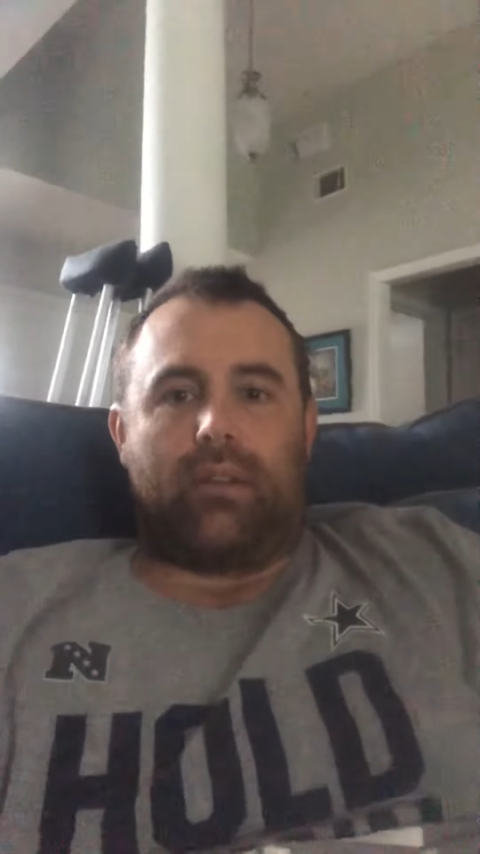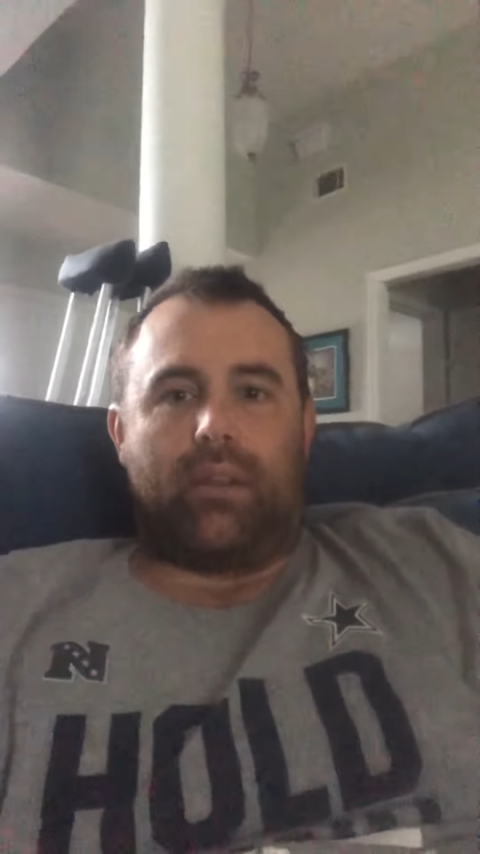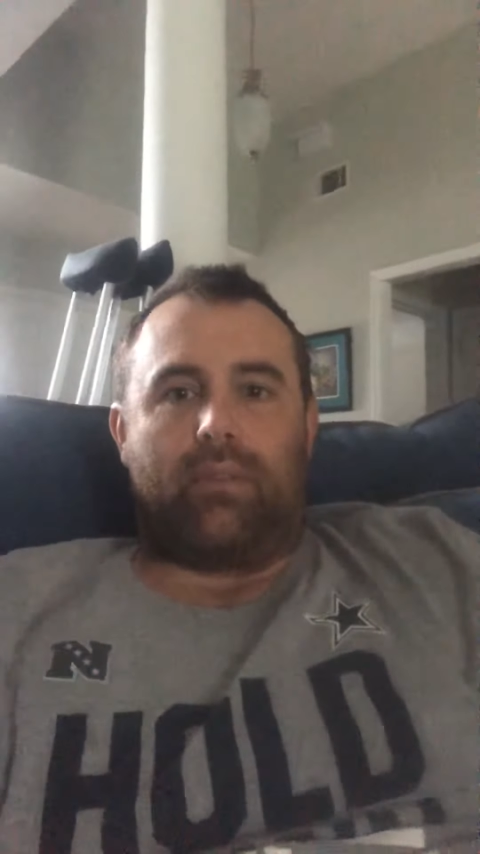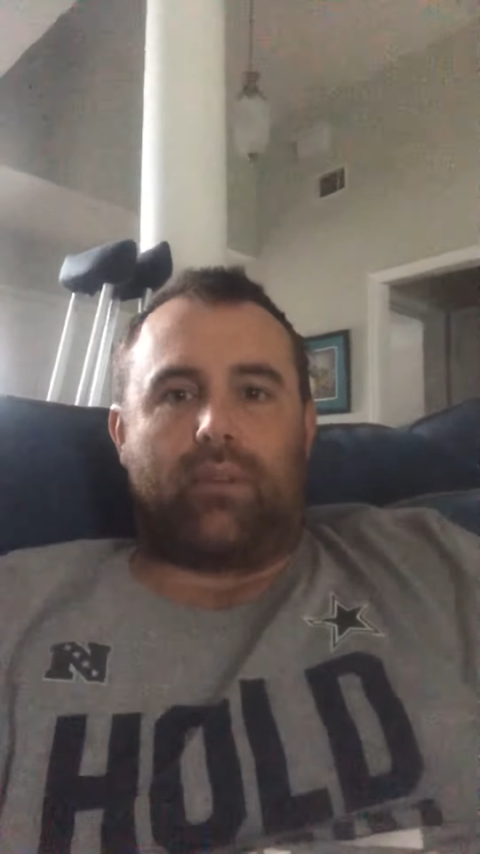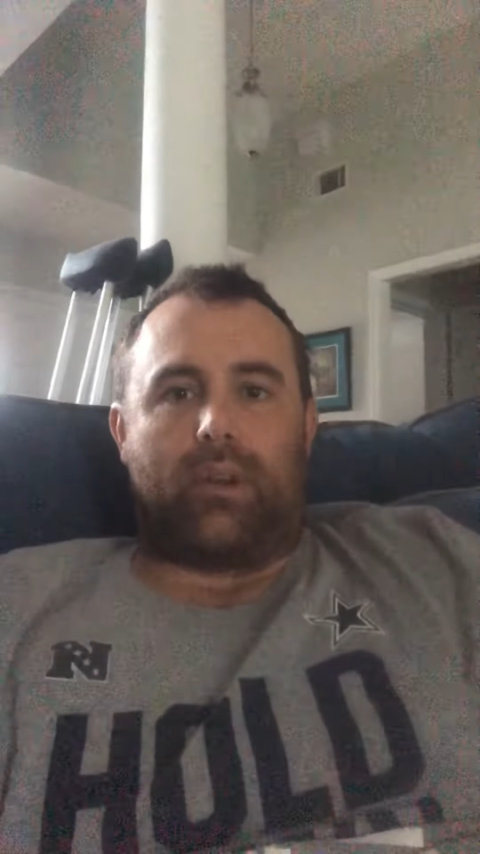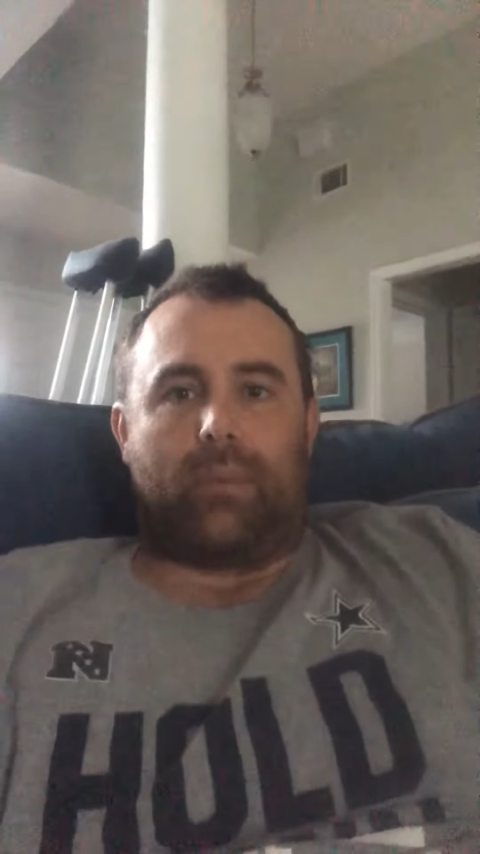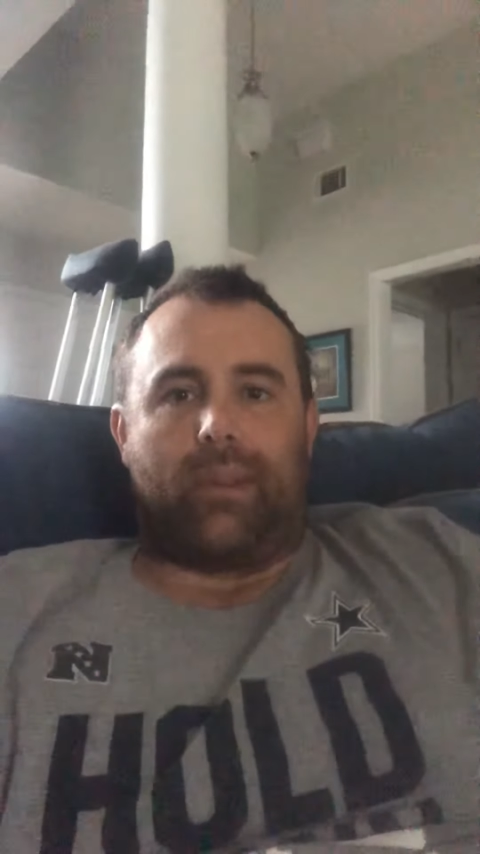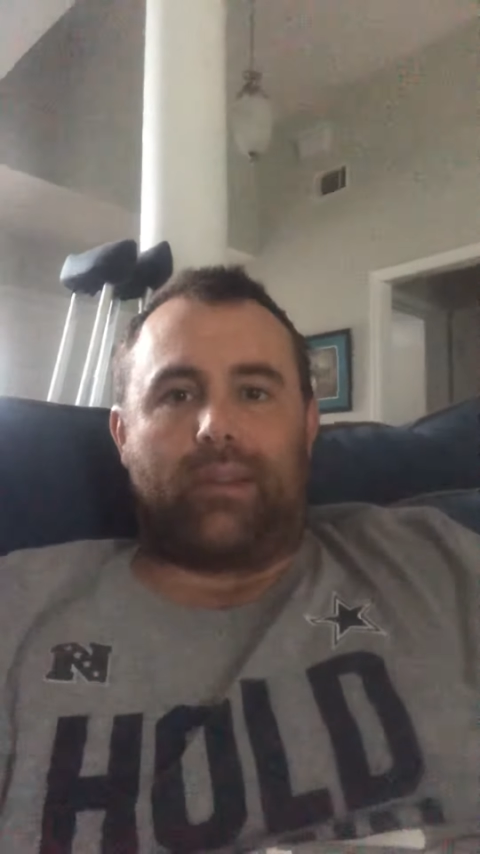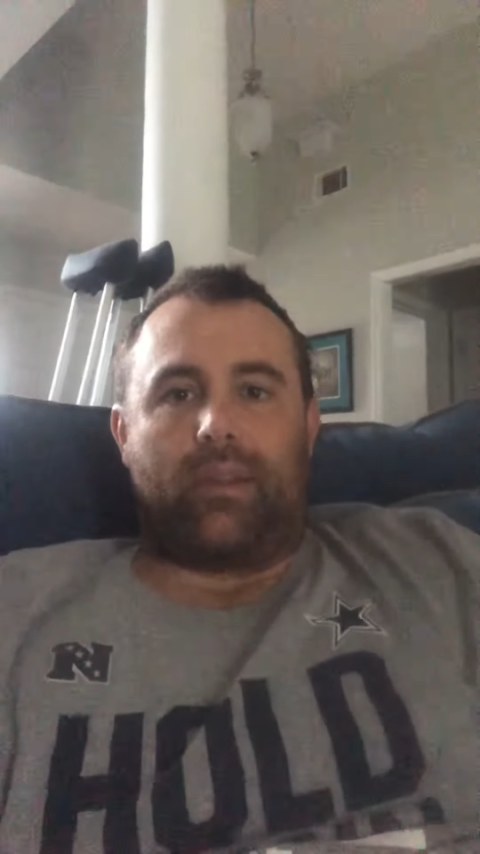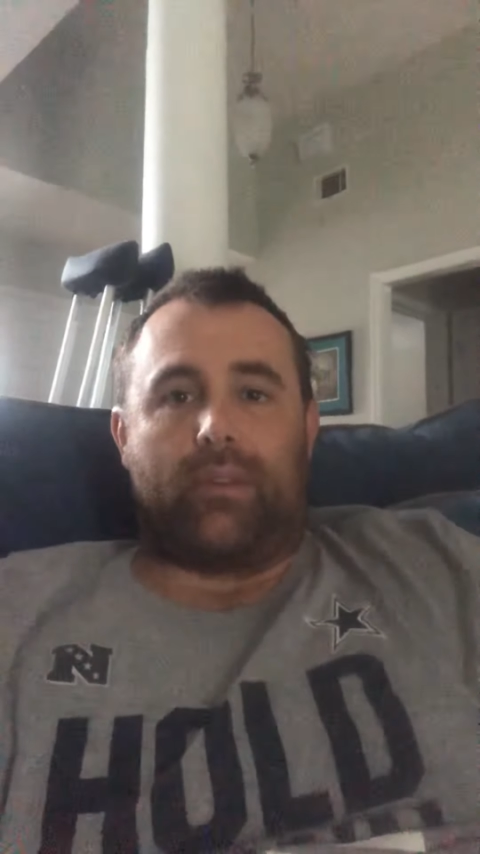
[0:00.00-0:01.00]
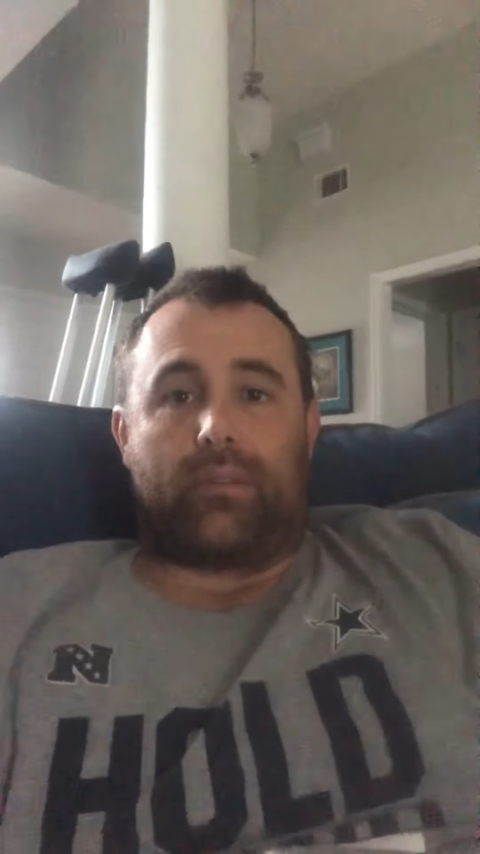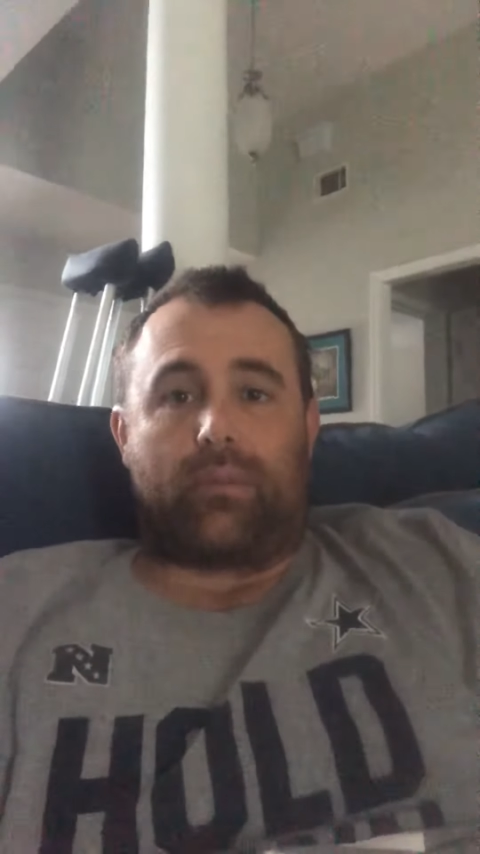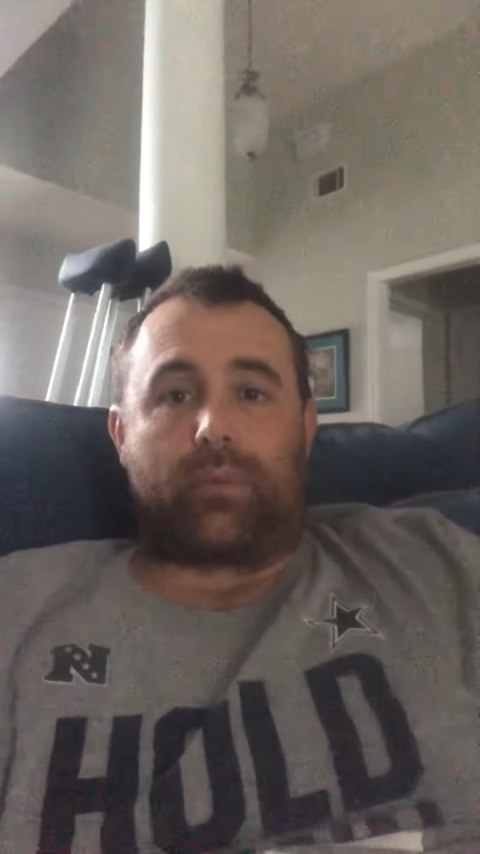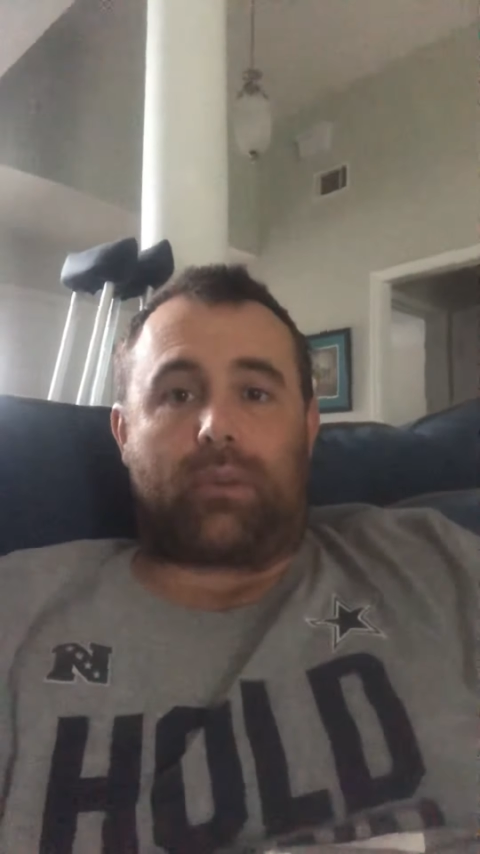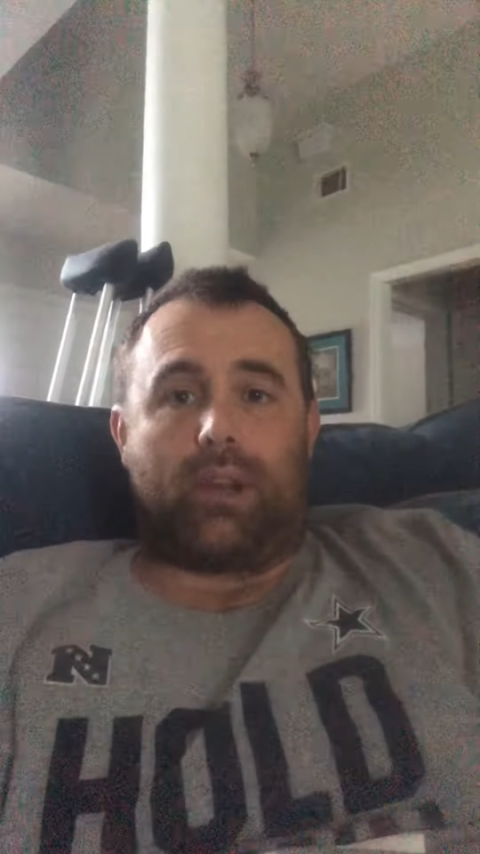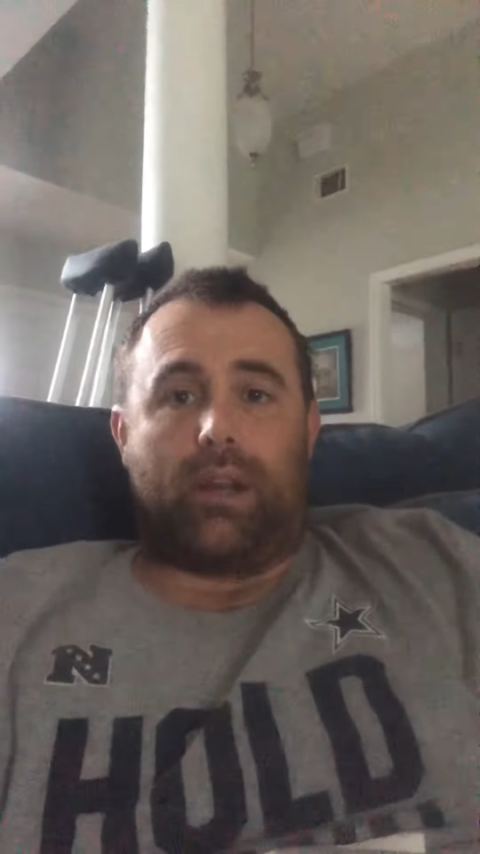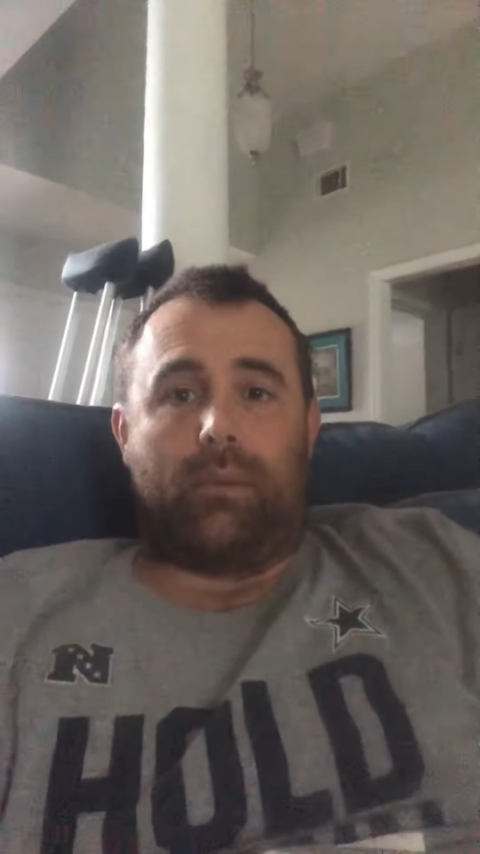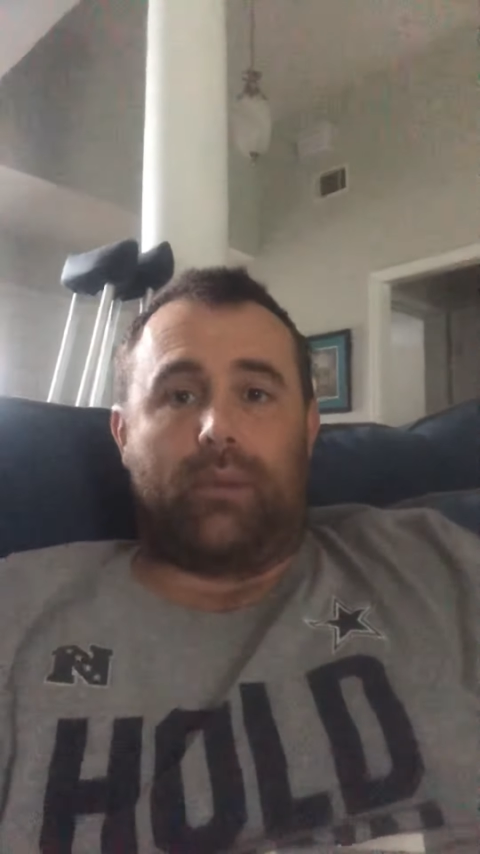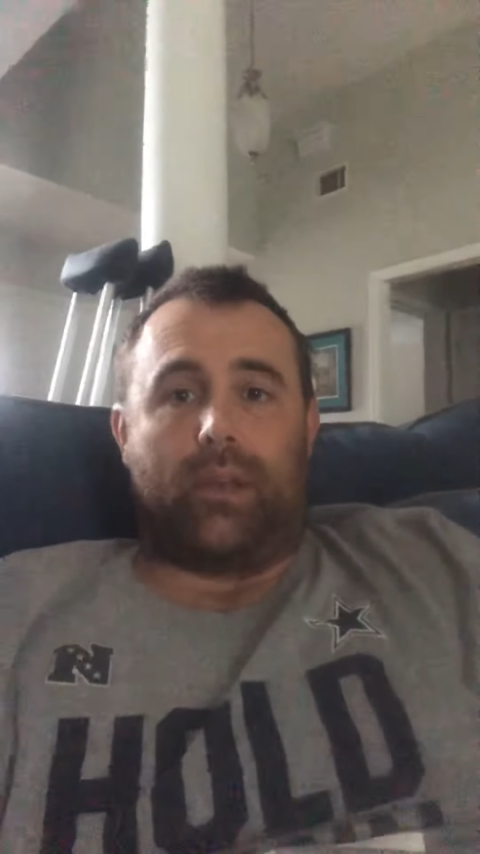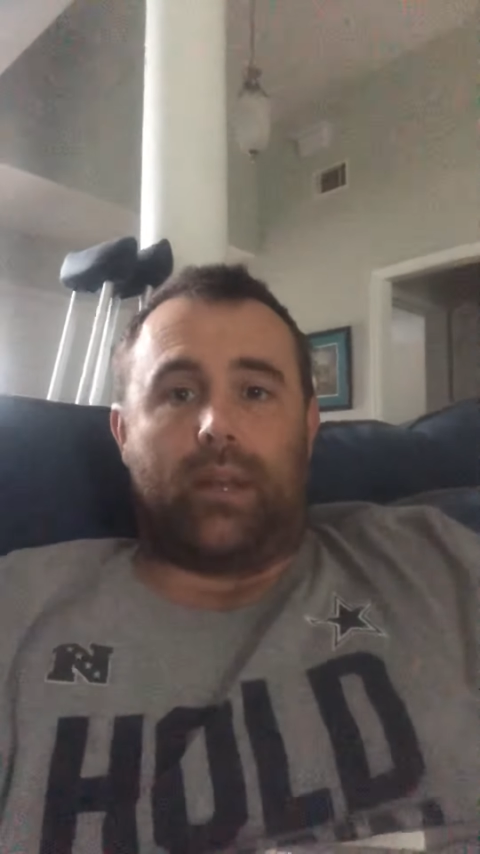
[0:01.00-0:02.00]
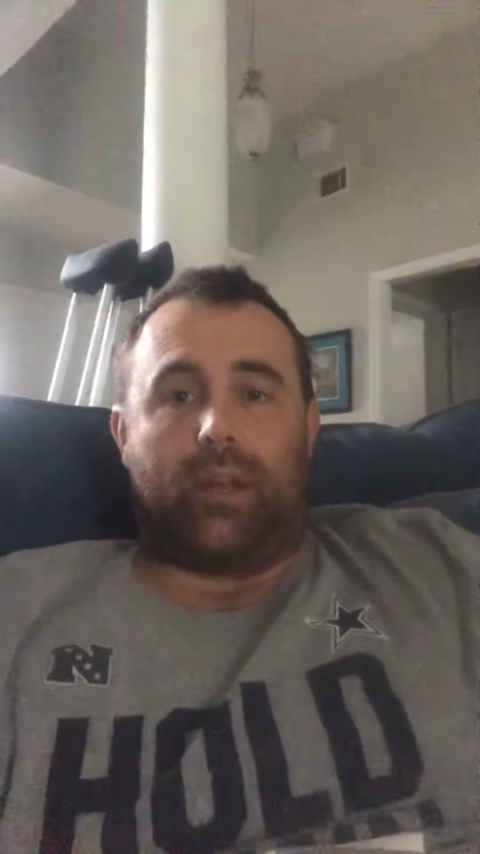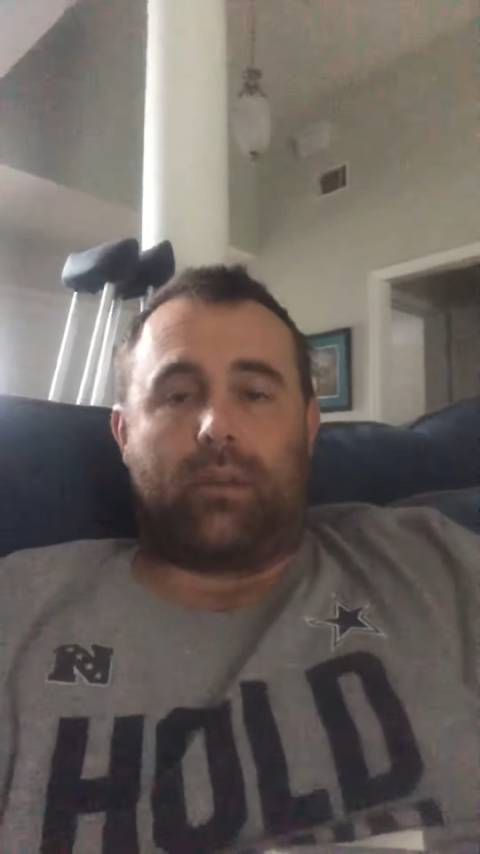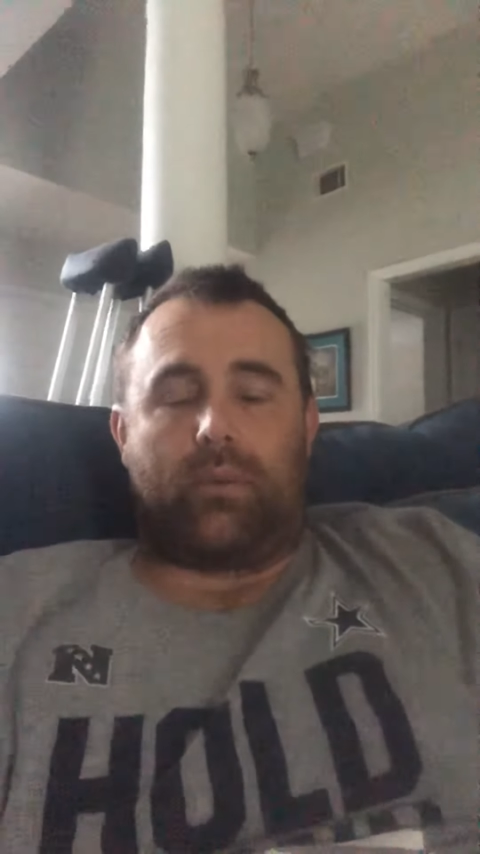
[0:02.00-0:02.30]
thank you for anybody that has subscribed and any